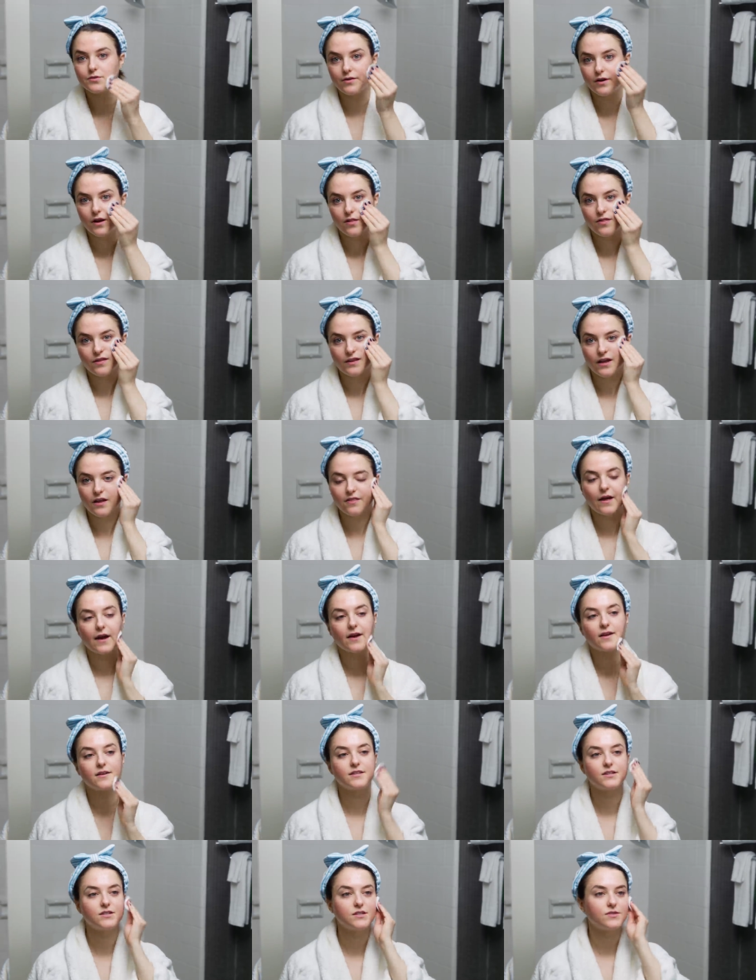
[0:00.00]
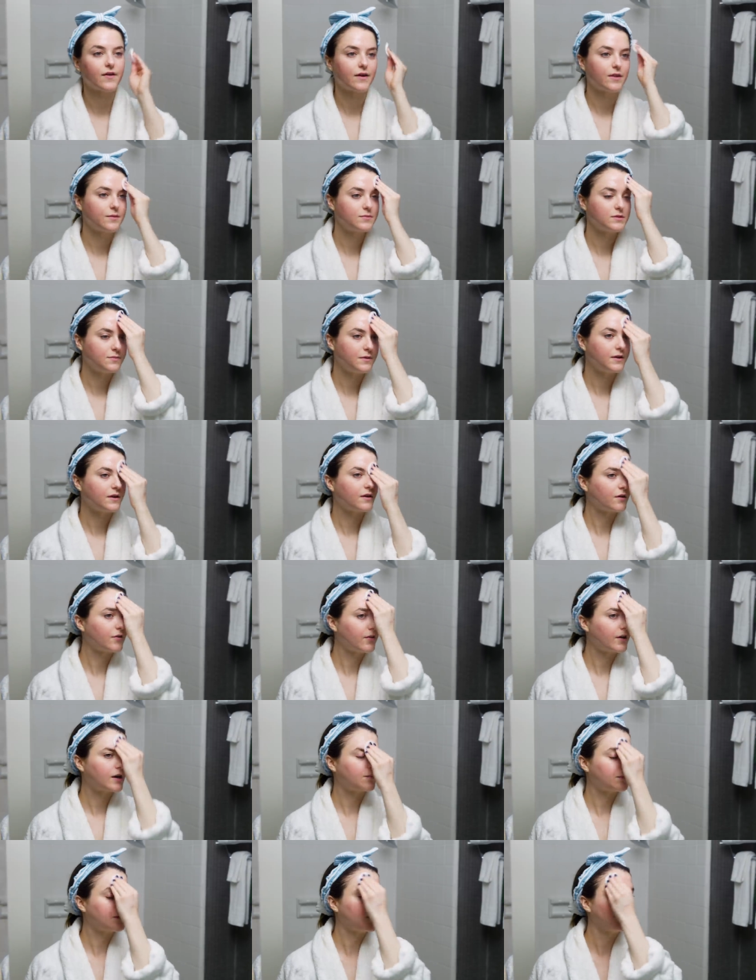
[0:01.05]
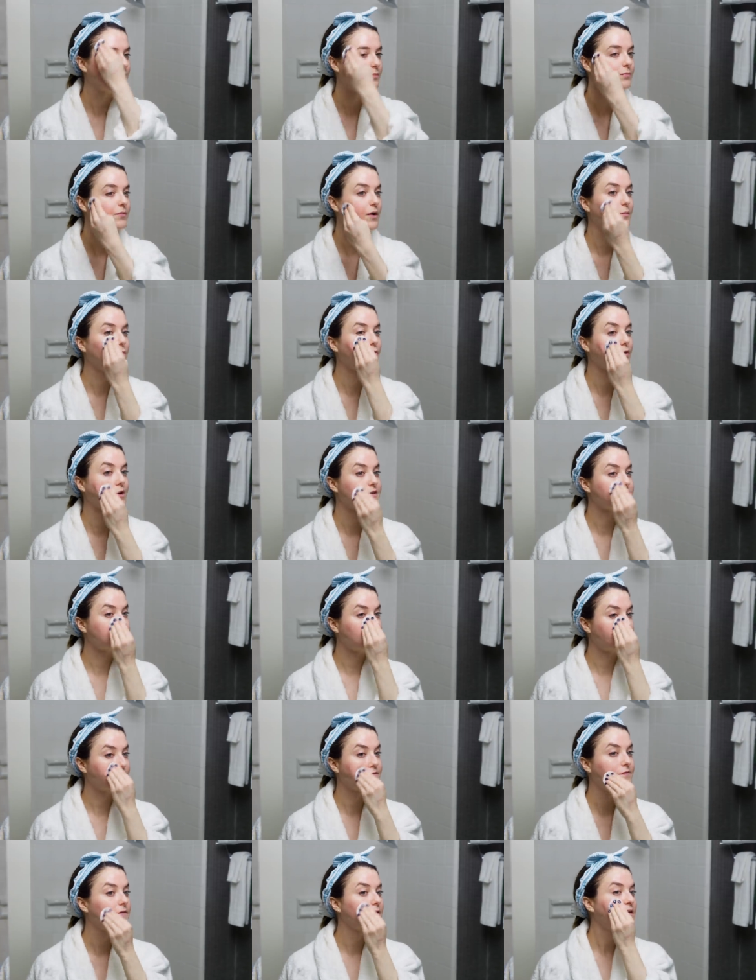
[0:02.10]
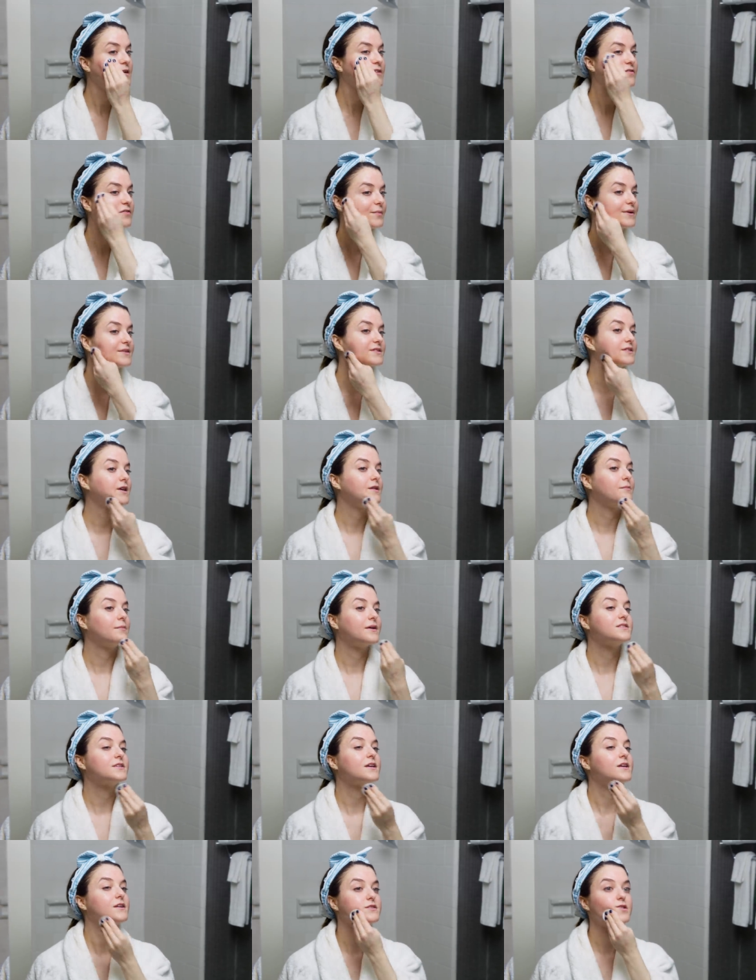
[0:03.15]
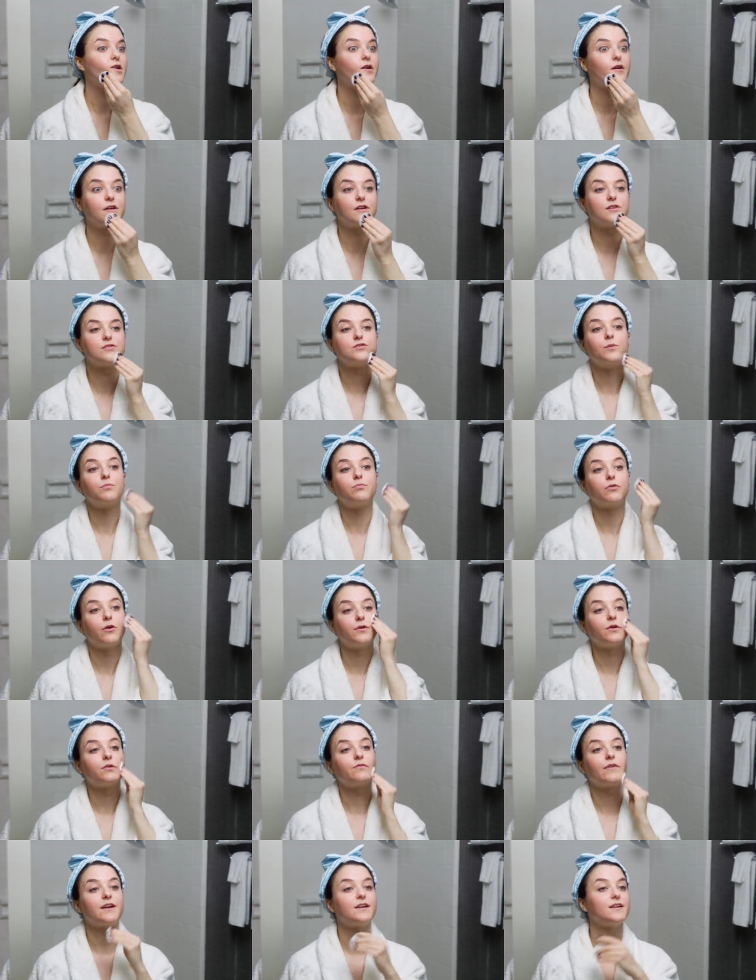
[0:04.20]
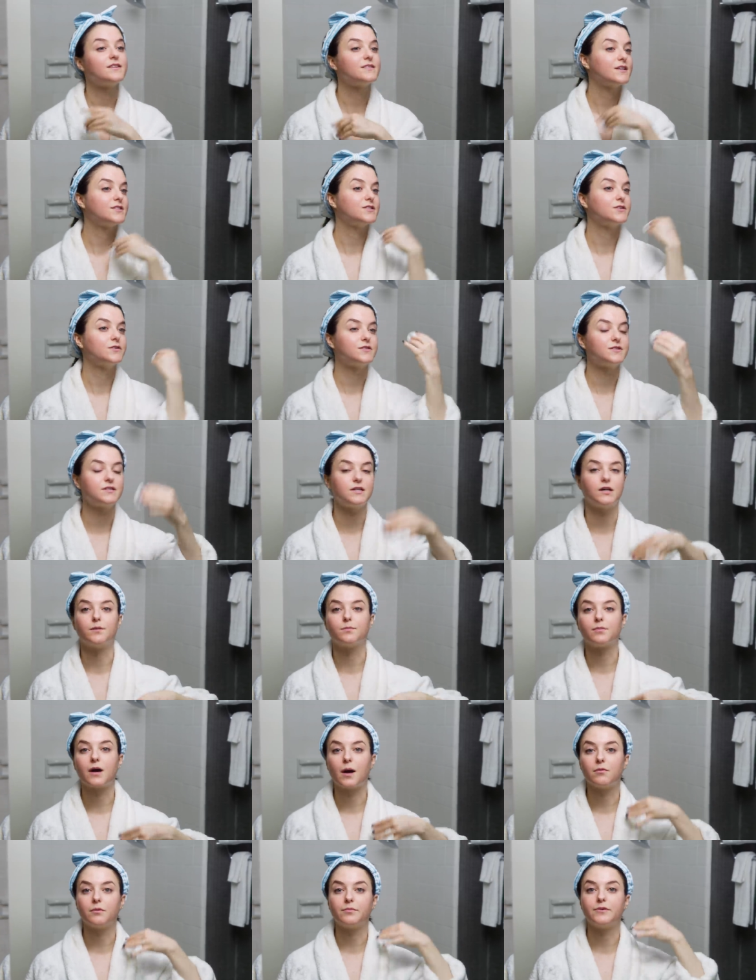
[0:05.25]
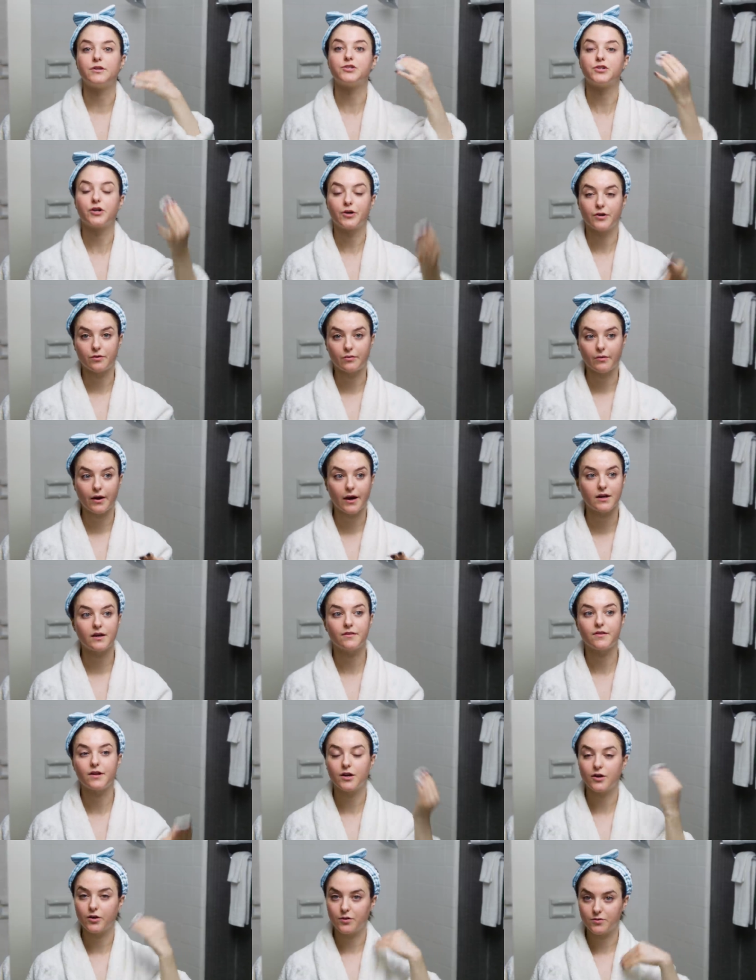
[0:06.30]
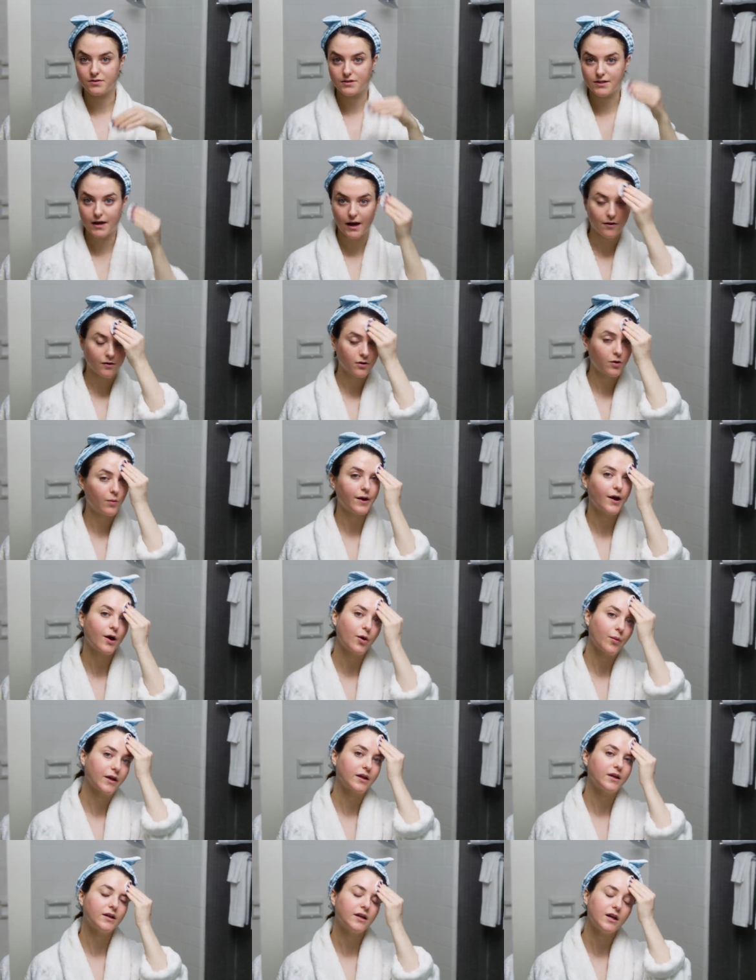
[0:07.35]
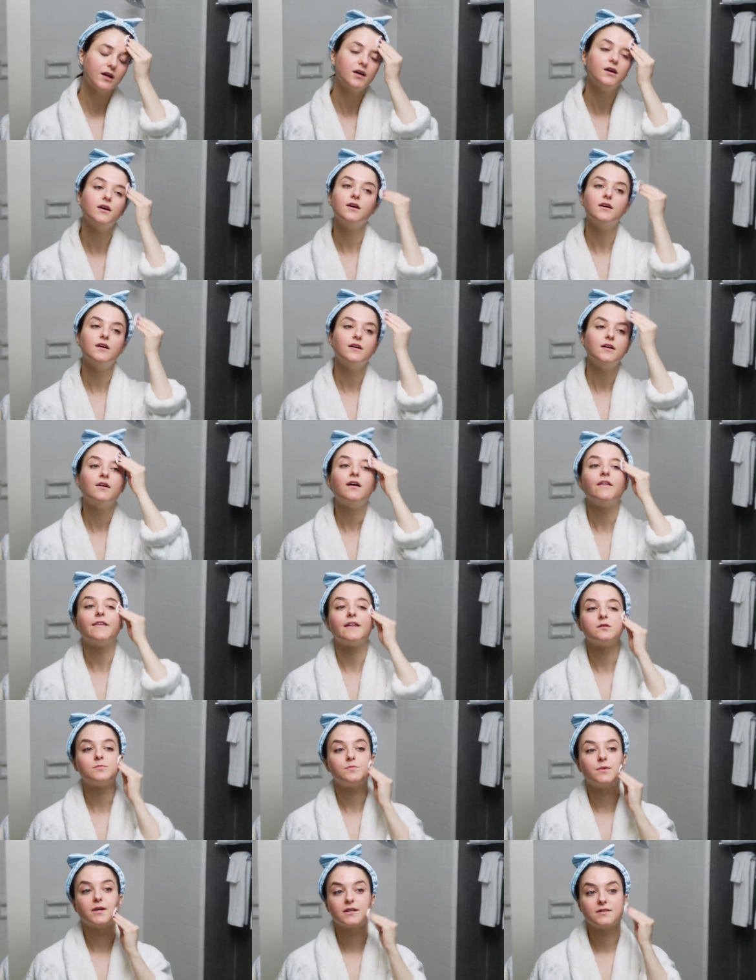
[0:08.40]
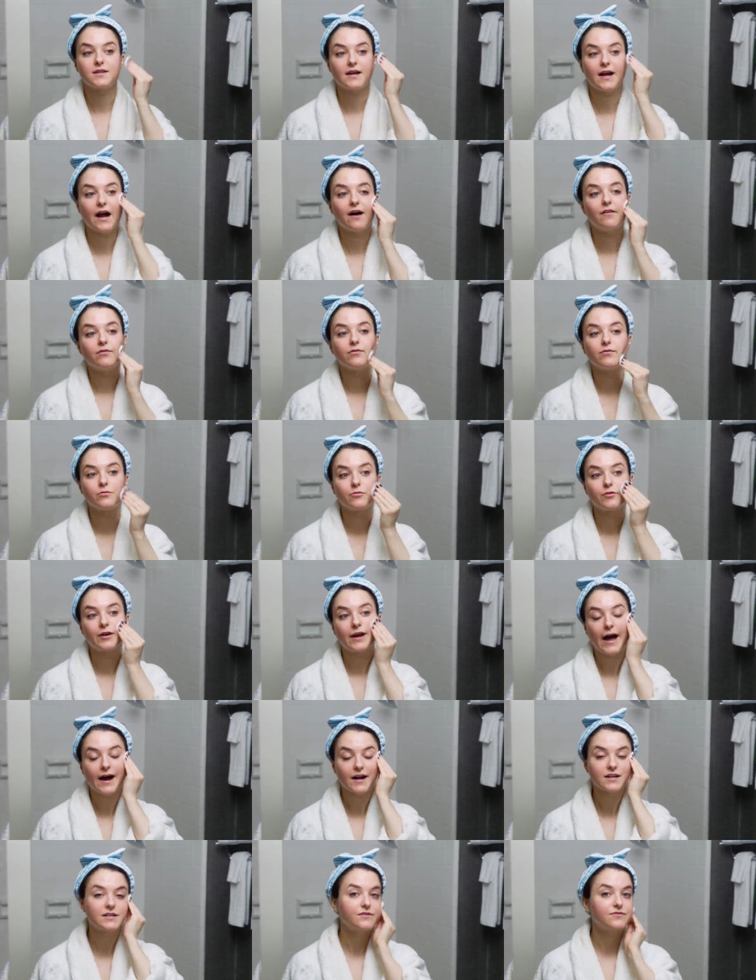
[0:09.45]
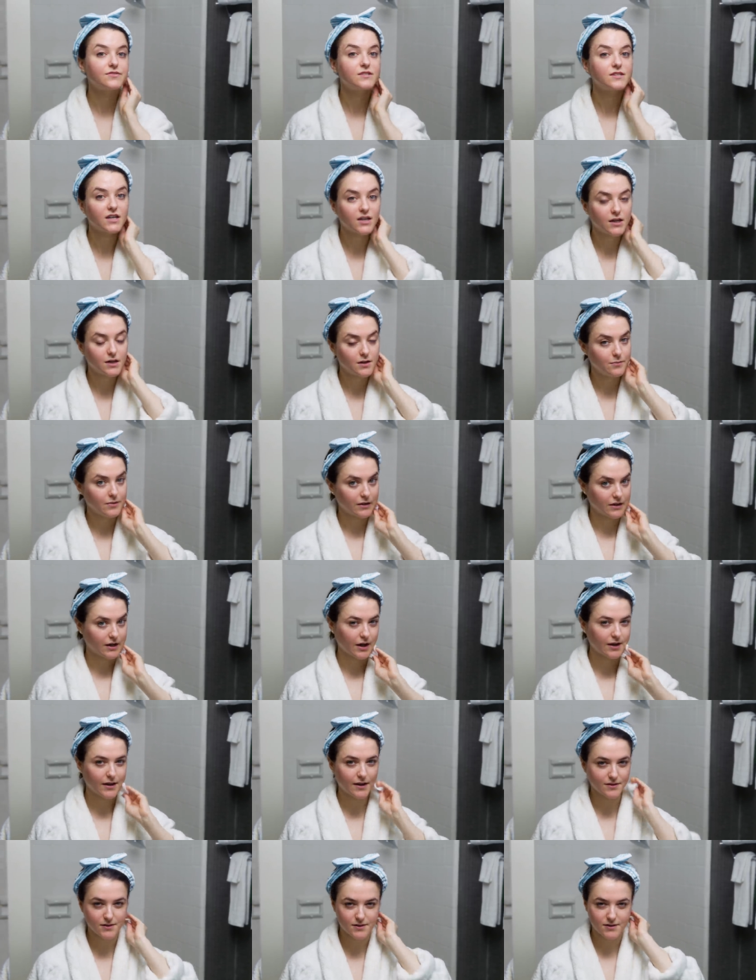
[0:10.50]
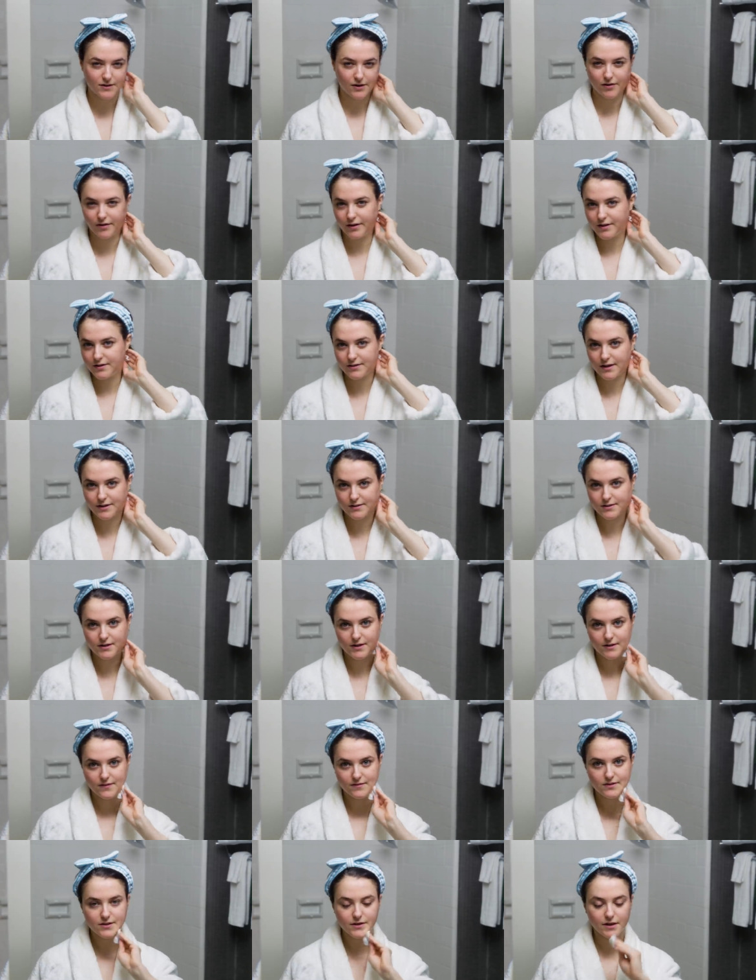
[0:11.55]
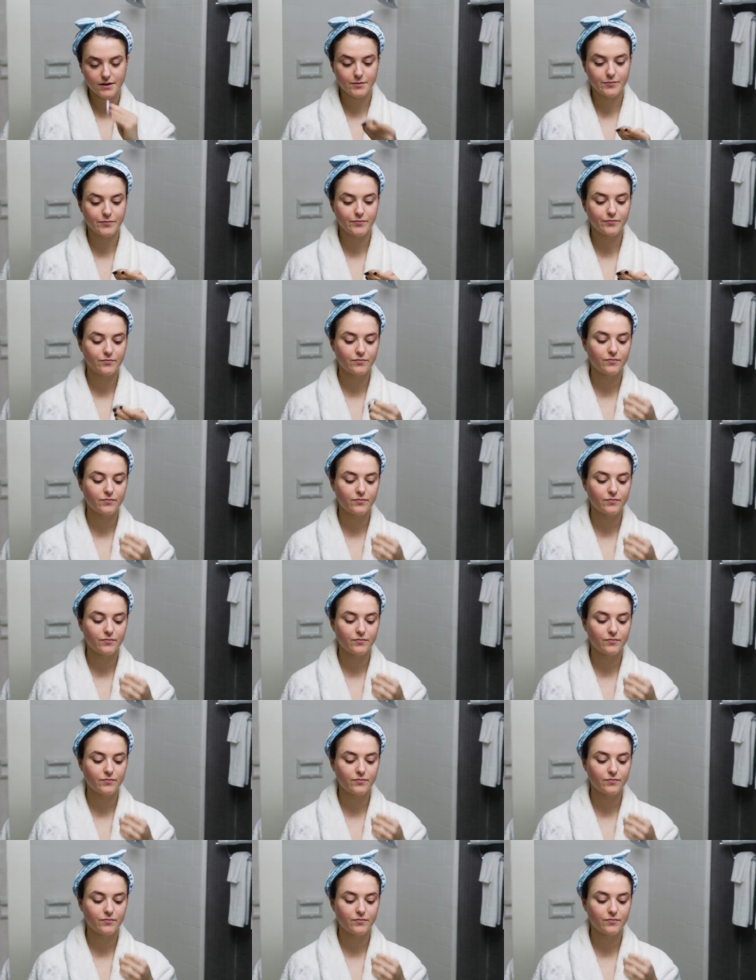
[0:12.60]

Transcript: or anything like that because I just find them to be incredibly abrasive for my skin. My skin is already so prone to redness. As you'll see, I'll probably turn red and then it goes down quite quickly. And that's because I have reactive skin, but not necessarily sensitive skin.